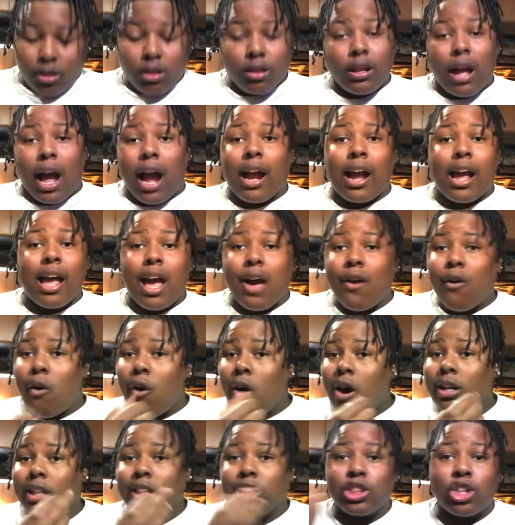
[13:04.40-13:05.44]
I had
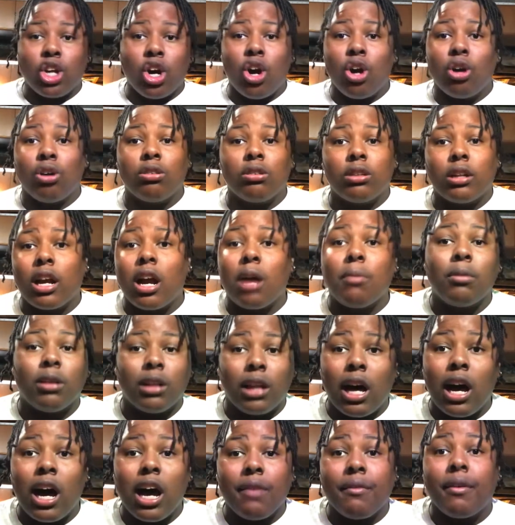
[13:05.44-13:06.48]
all these going. I'm
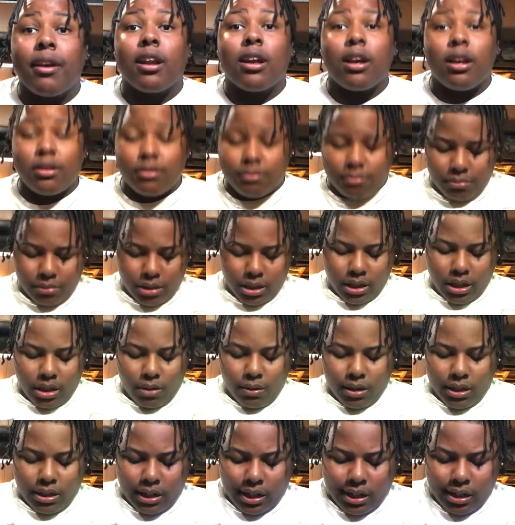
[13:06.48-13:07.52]
alive, man. But
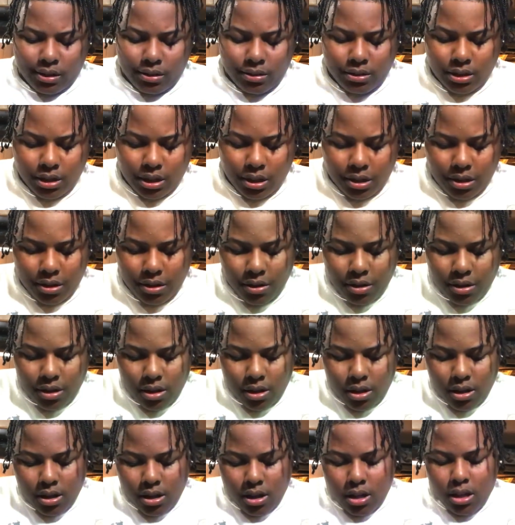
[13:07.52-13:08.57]
anyway, like I was saying,
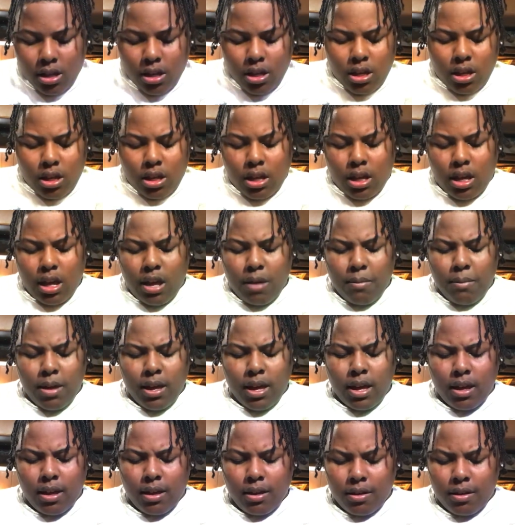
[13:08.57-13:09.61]
yeah, man.